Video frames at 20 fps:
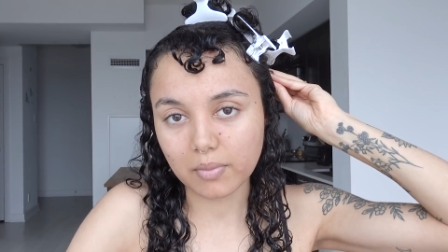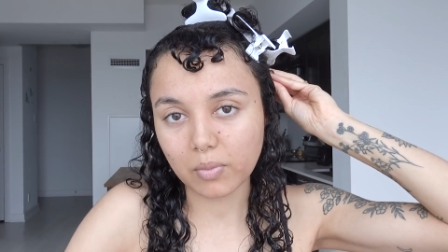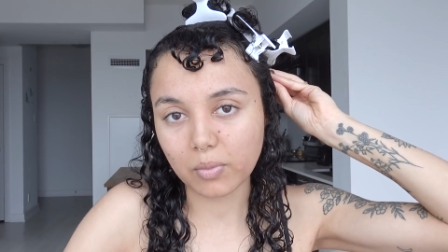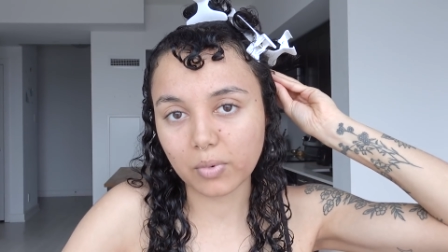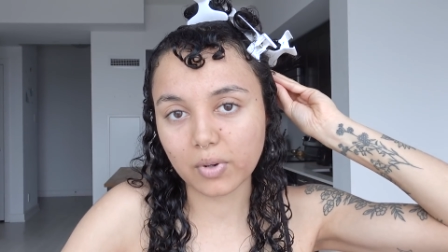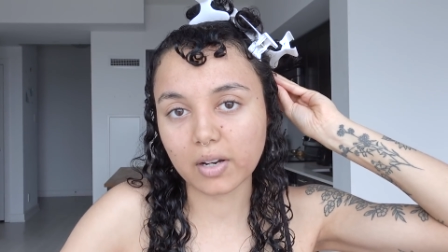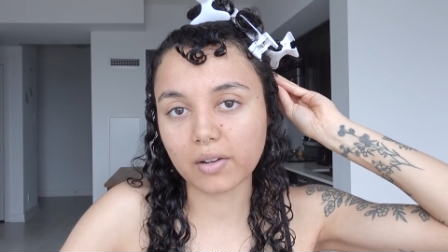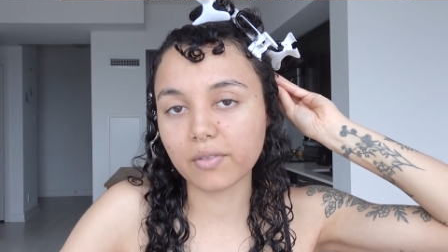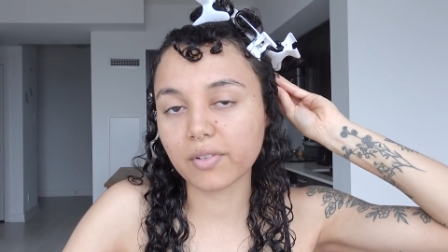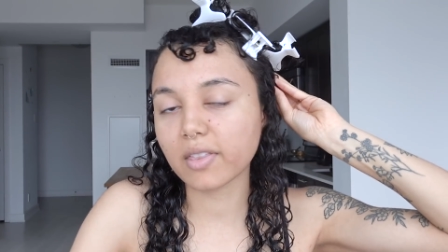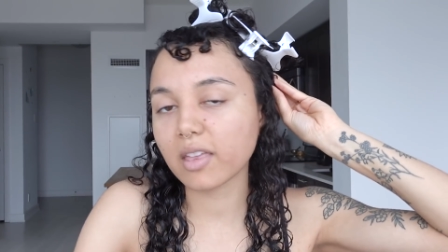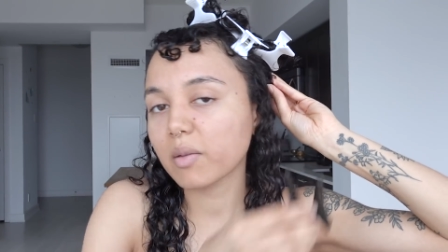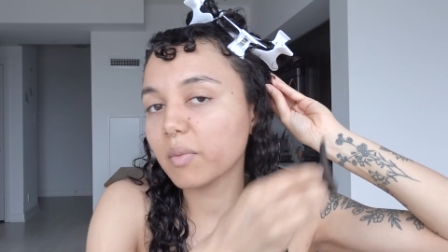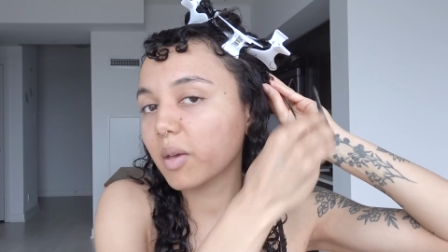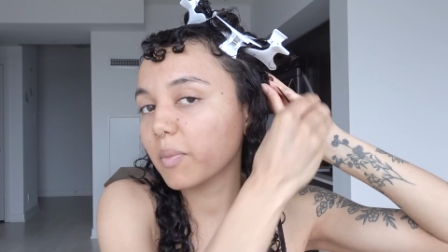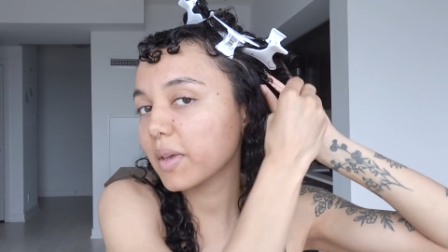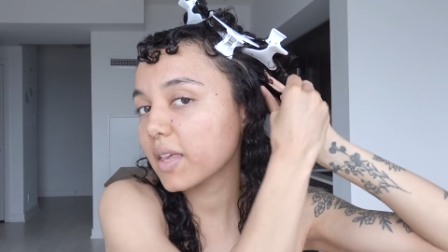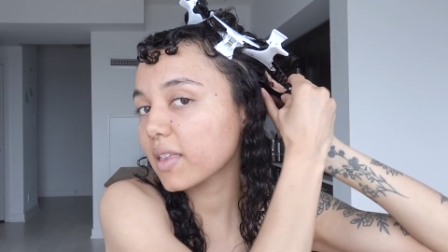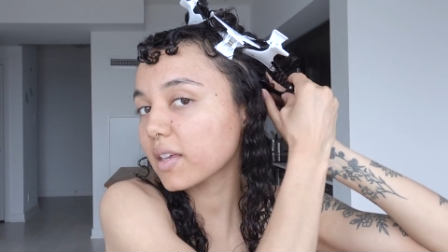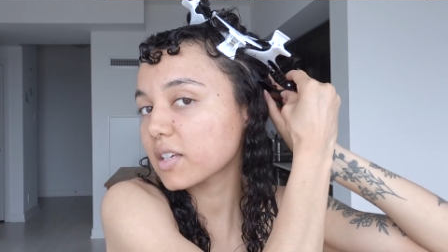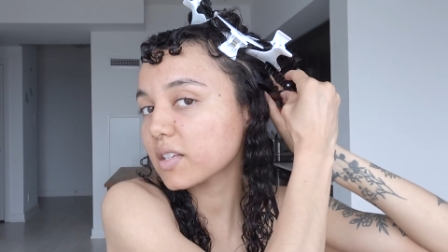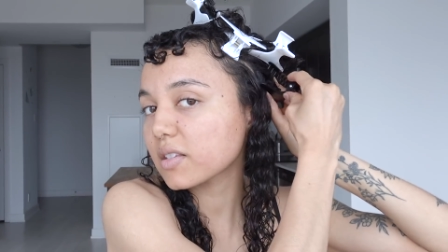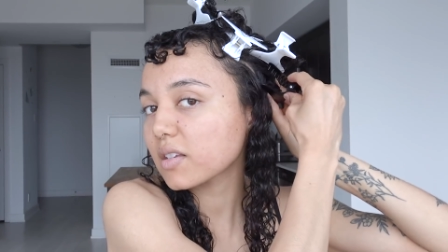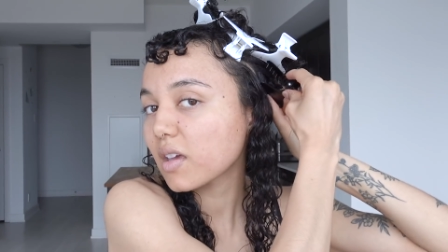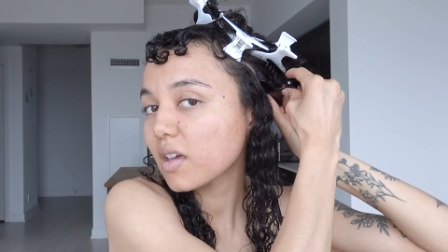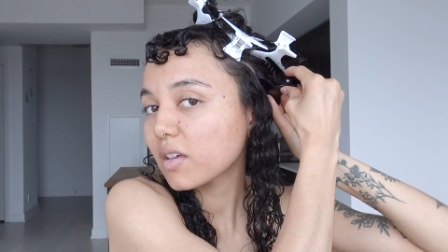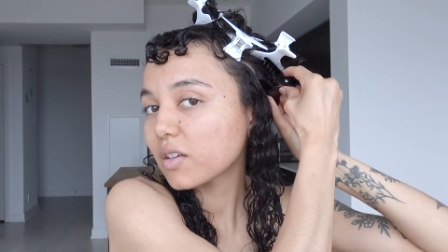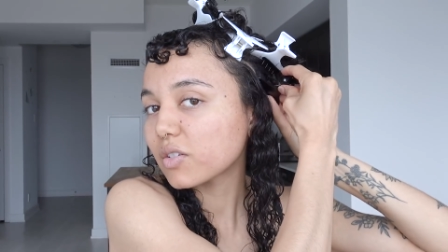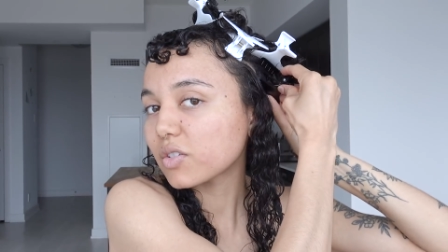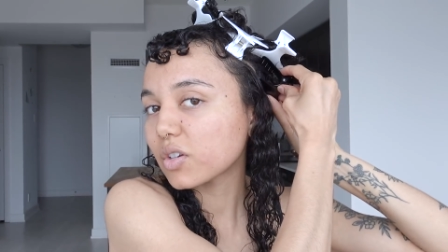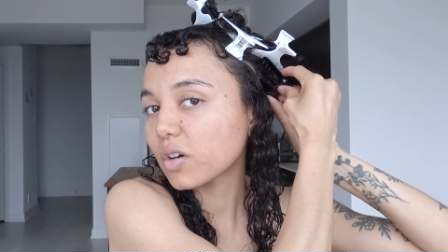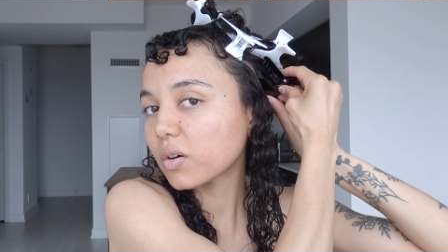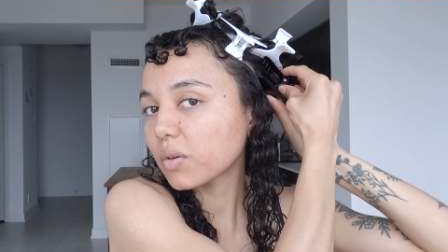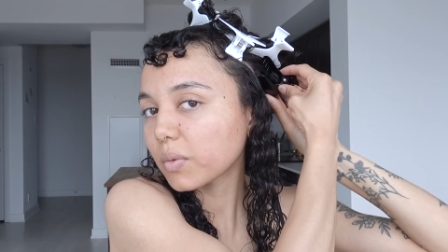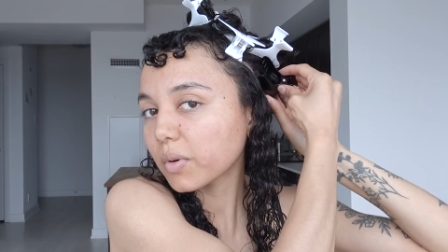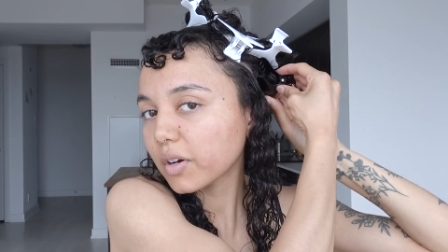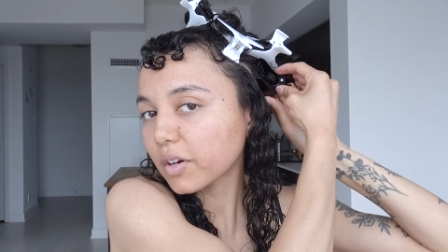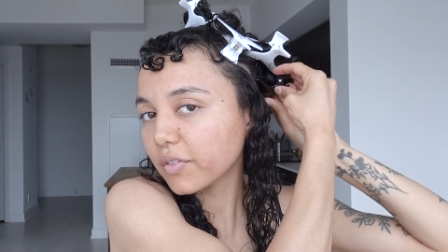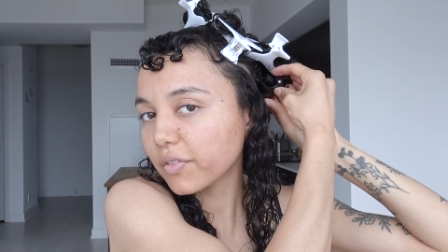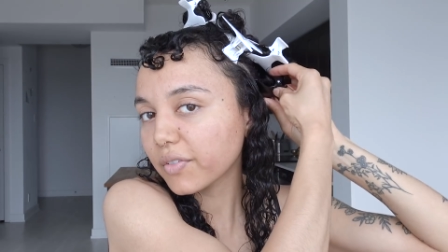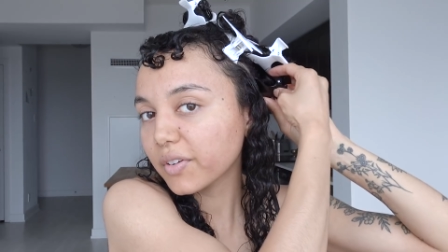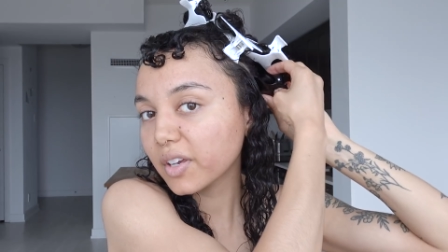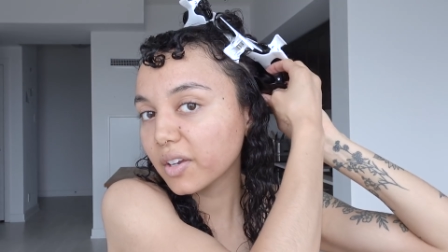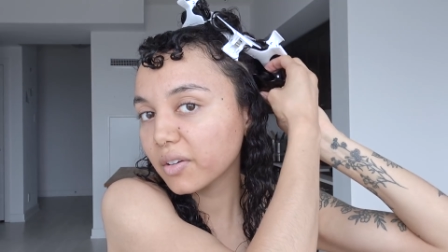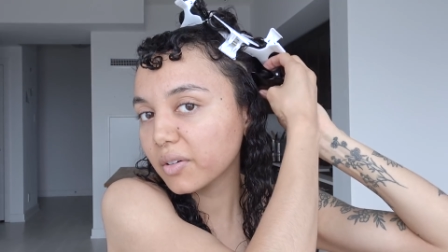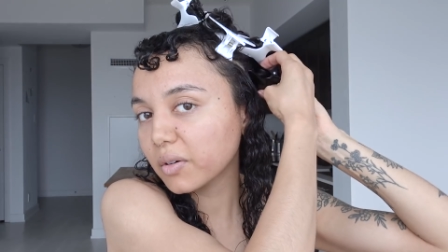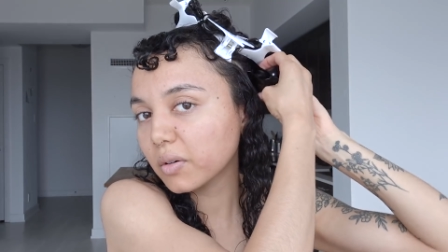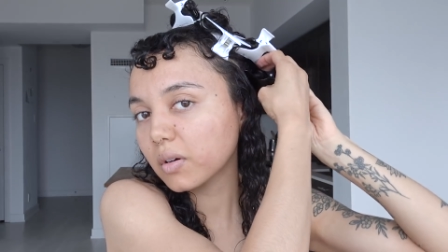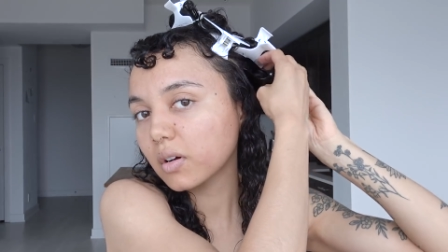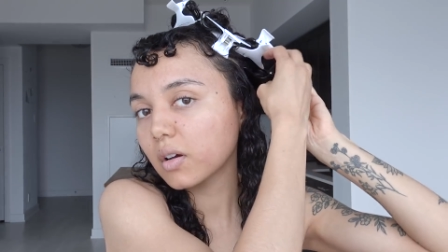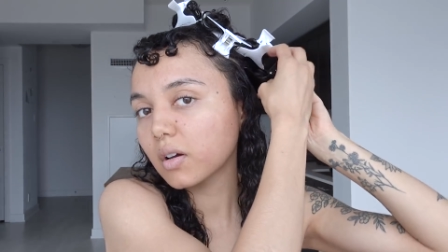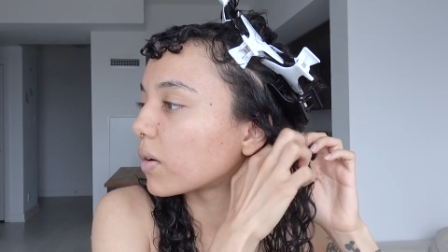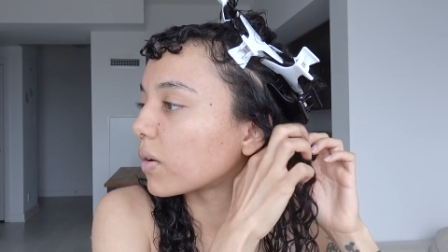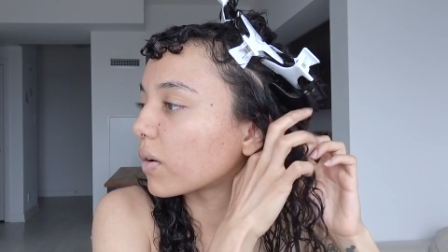Whatever that may be, they just don't work for you.